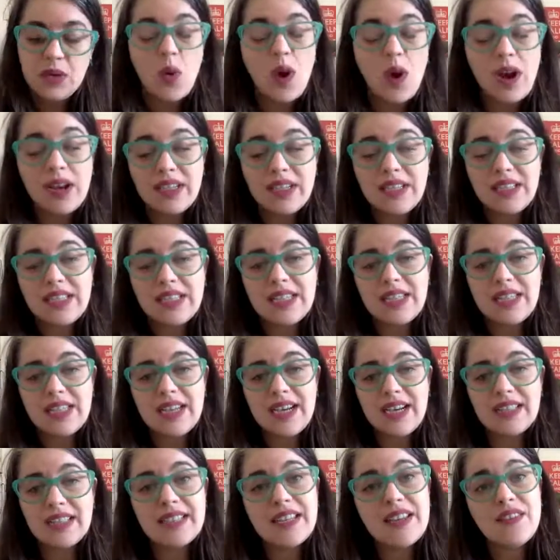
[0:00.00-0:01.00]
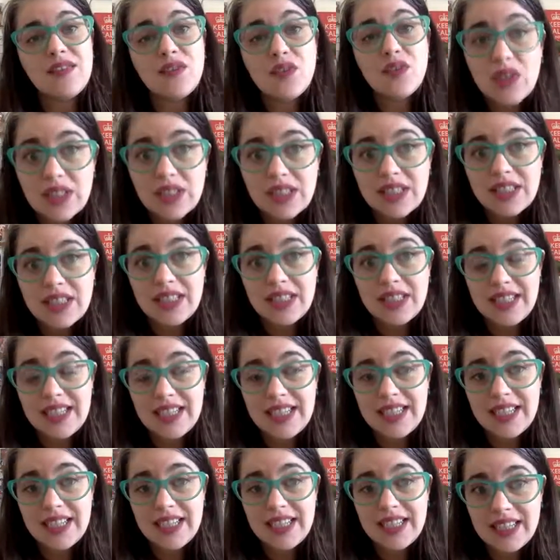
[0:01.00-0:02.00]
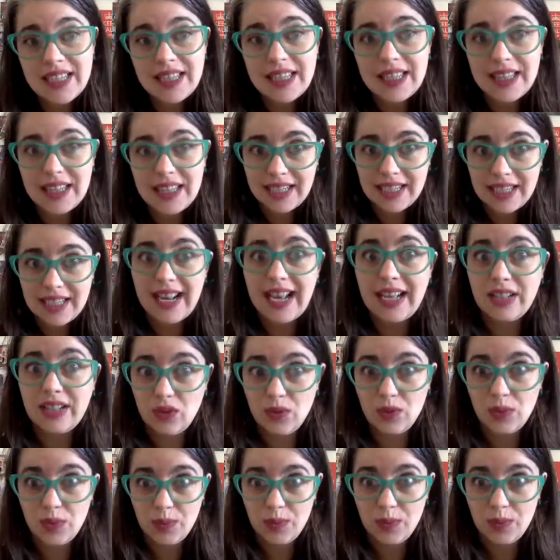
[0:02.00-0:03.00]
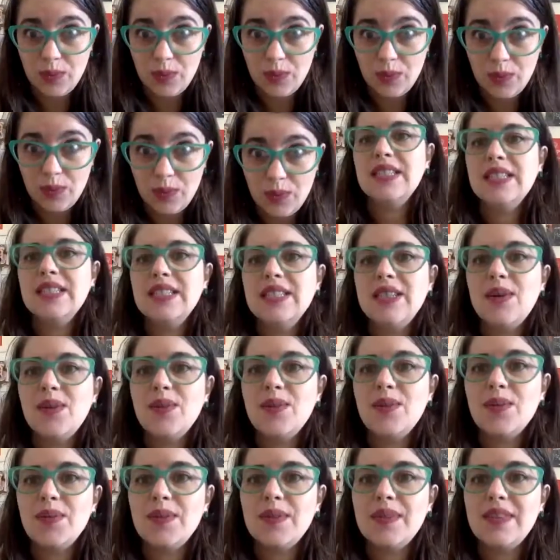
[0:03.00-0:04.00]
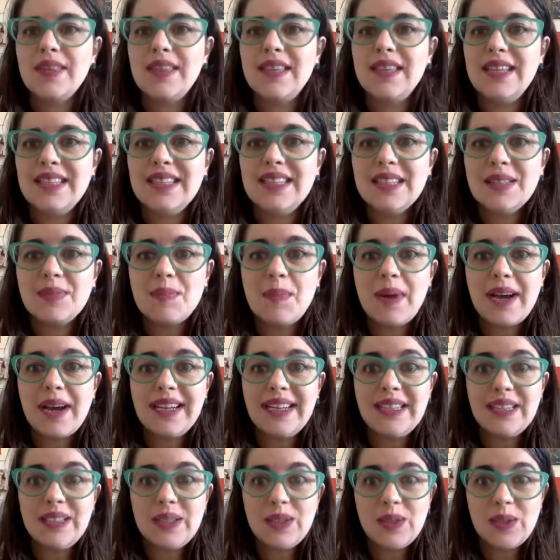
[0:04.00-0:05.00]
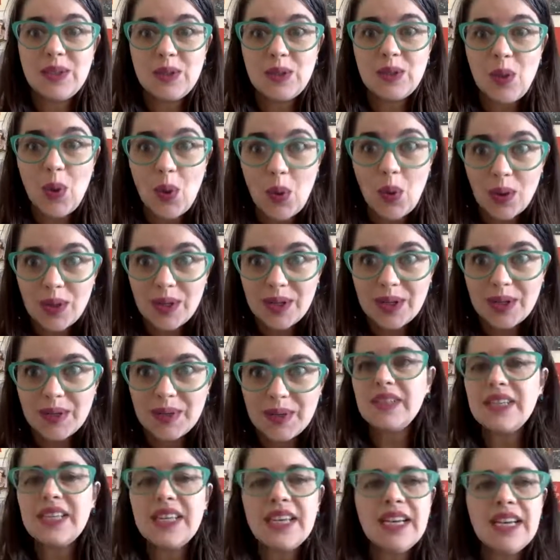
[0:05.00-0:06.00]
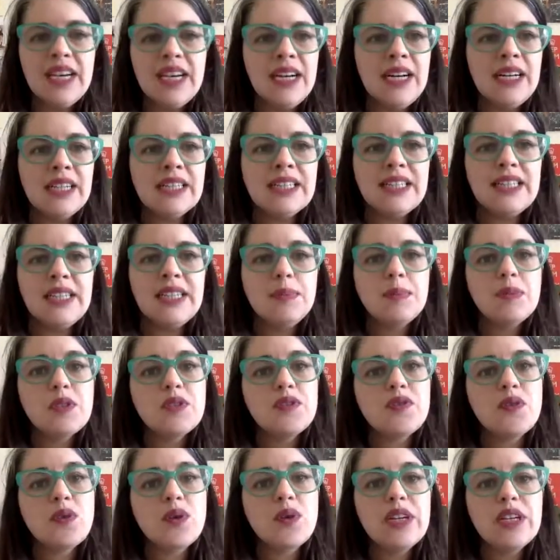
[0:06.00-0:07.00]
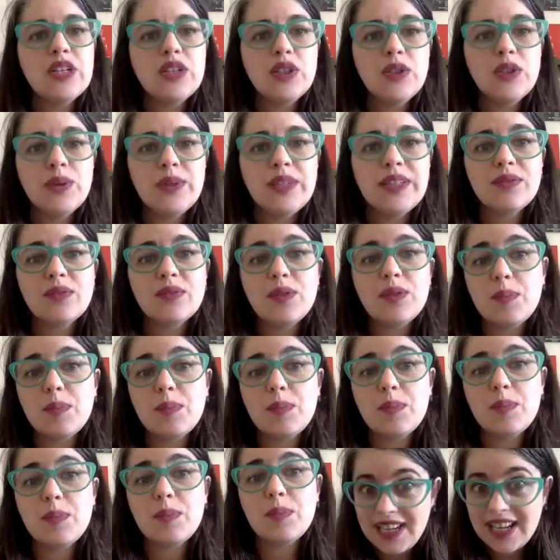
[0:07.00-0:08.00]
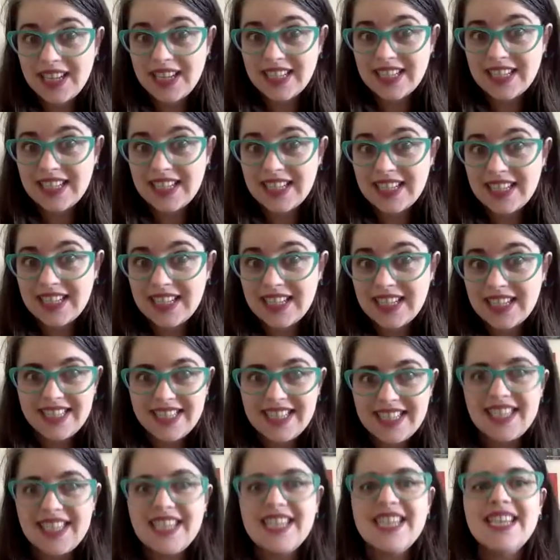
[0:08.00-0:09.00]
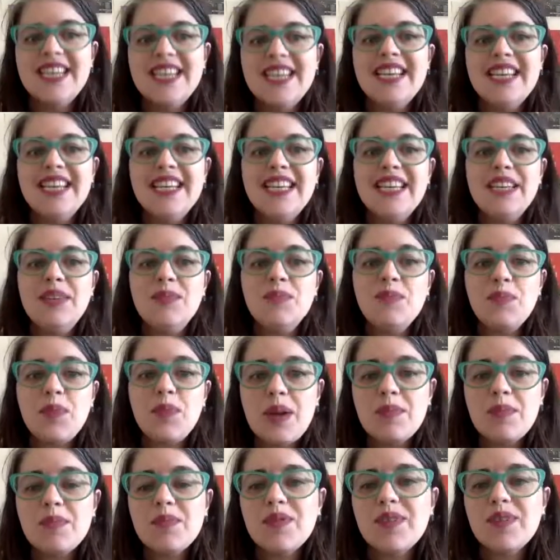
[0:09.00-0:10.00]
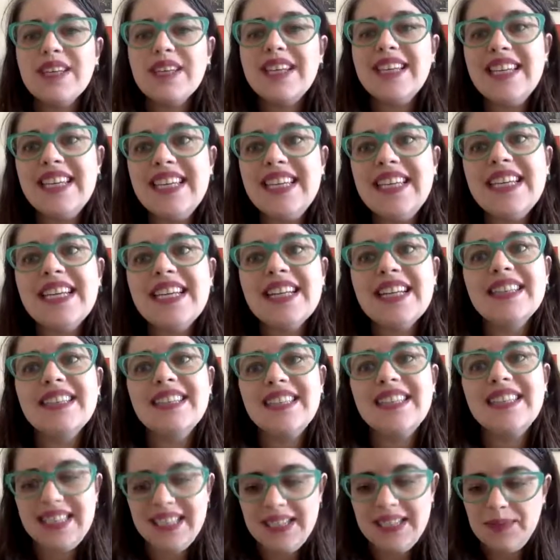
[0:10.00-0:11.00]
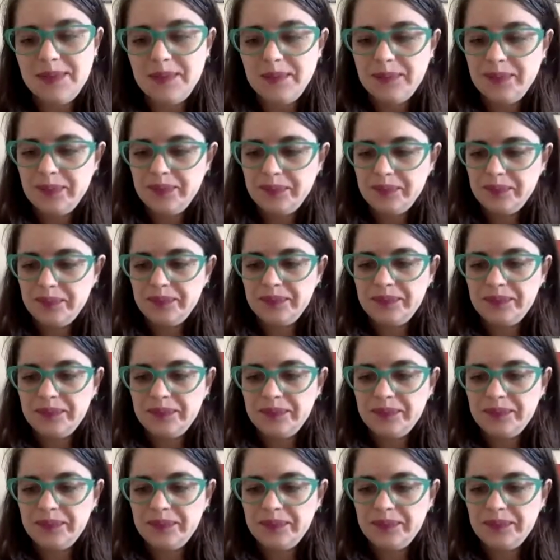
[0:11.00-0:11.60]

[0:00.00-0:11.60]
equality and diversity in the classroom. So this is my talk, tips for including representation and diversity in primary ELT.